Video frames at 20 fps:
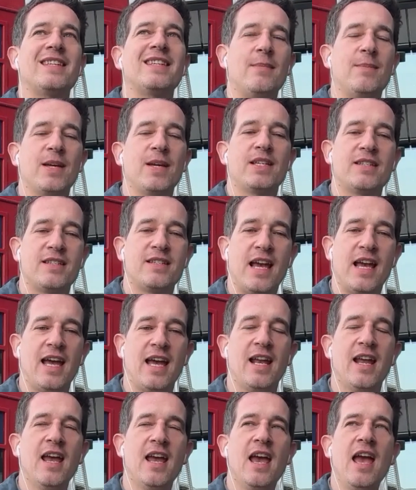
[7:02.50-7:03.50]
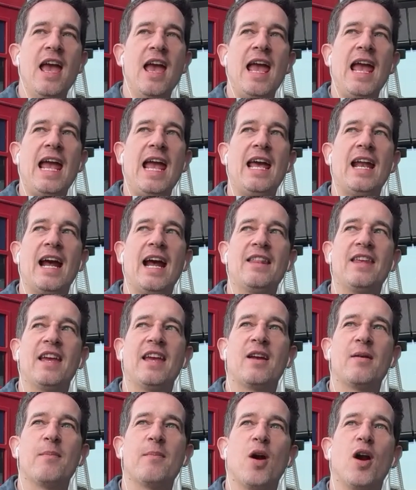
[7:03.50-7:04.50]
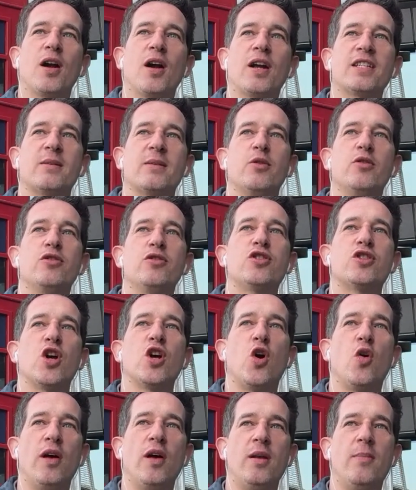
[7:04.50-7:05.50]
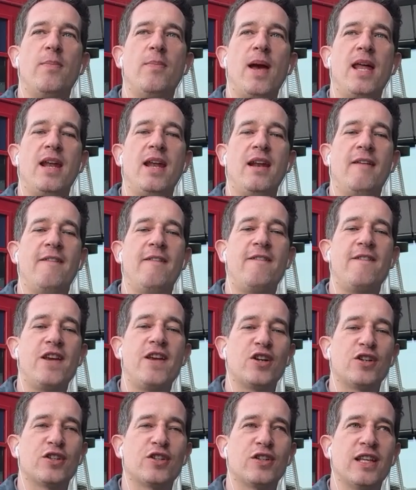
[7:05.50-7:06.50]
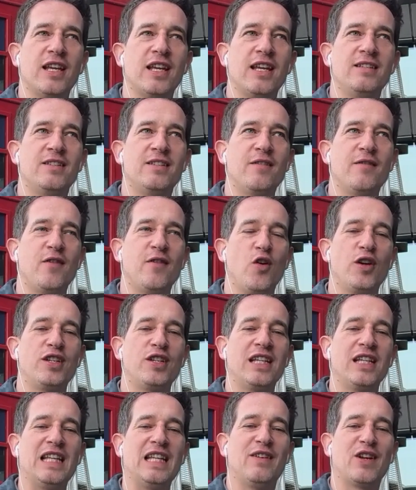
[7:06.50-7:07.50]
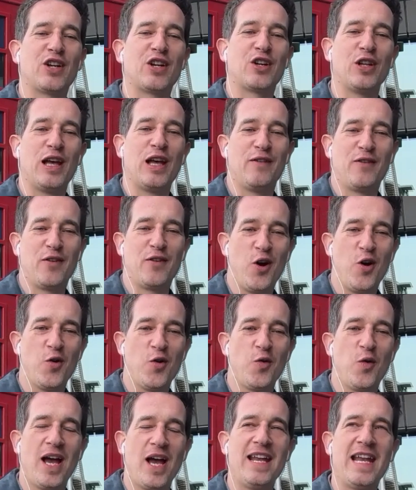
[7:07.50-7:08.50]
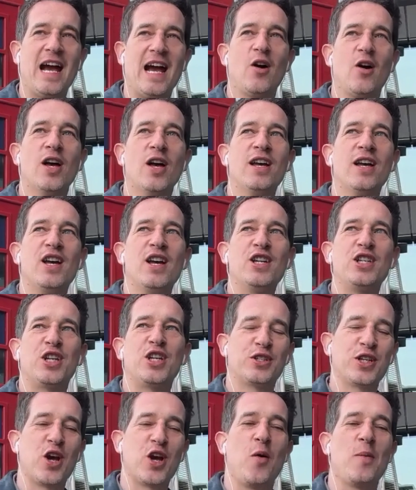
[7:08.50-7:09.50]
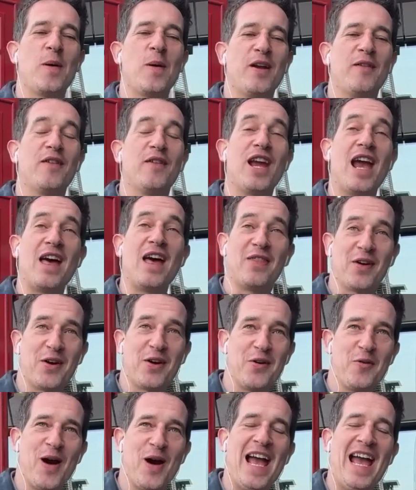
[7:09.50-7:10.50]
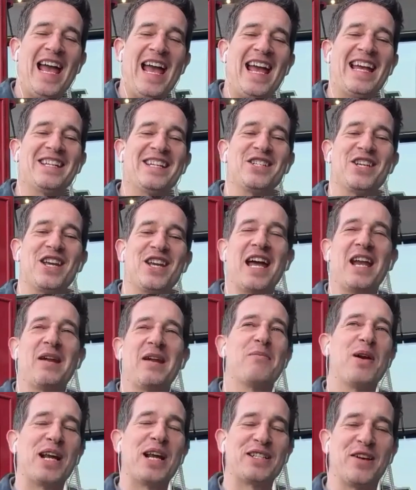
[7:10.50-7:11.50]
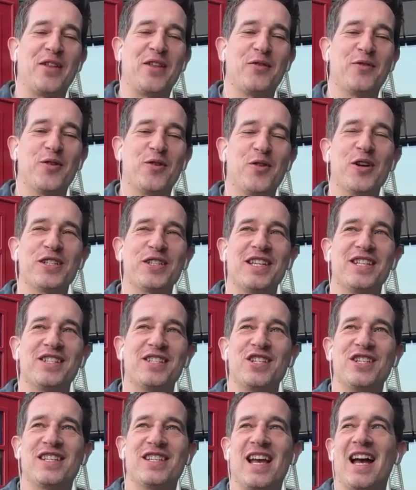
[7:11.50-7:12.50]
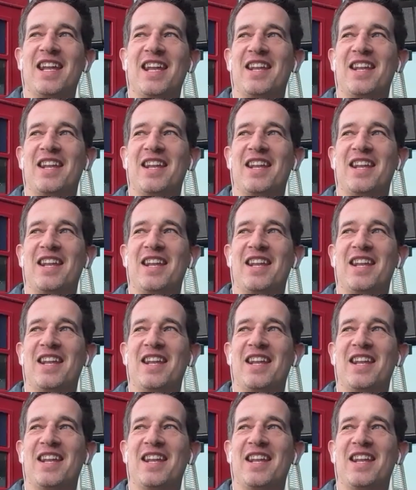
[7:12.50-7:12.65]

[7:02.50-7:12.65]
same extent. And I think Marg is someone who's so independent and fiercely devoted to living her life her own way. Now, she doesn't go about it in a very ethical way and she kind of breaks all the rules and she's kind